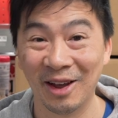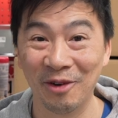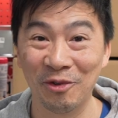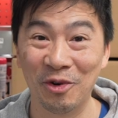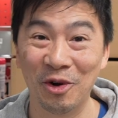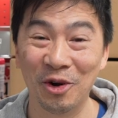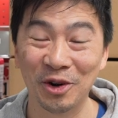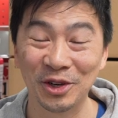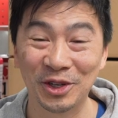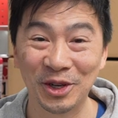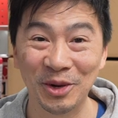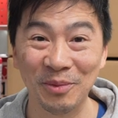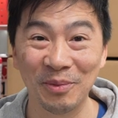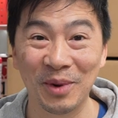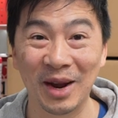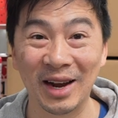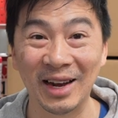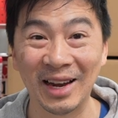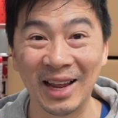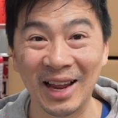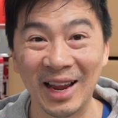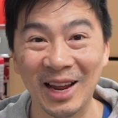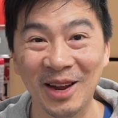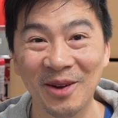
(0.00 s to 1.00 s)
Unfortunately, my
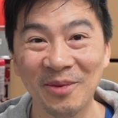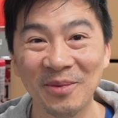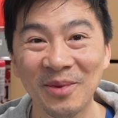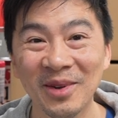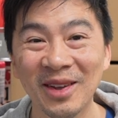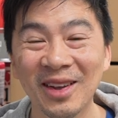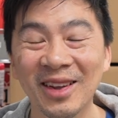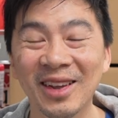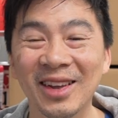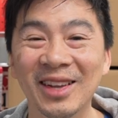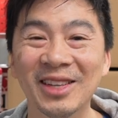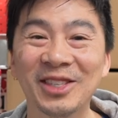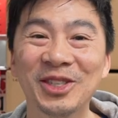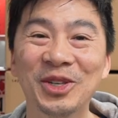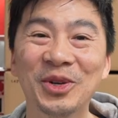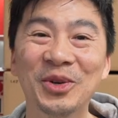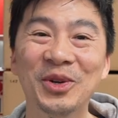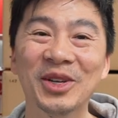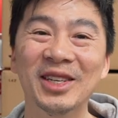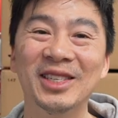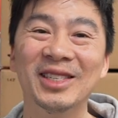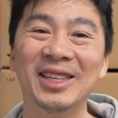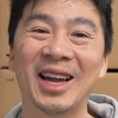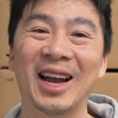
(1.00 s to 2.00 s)
name is
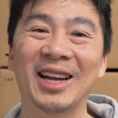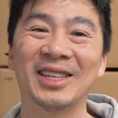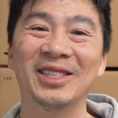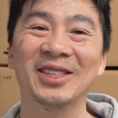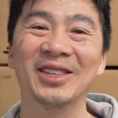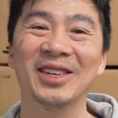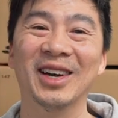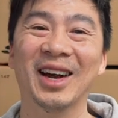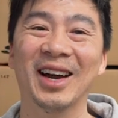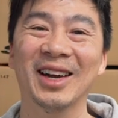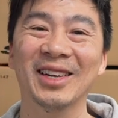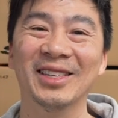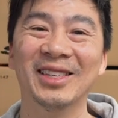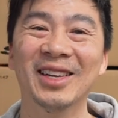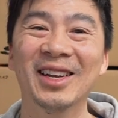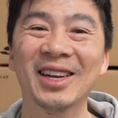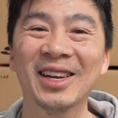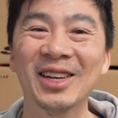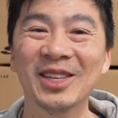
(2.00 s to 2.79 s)
unisex, you guys.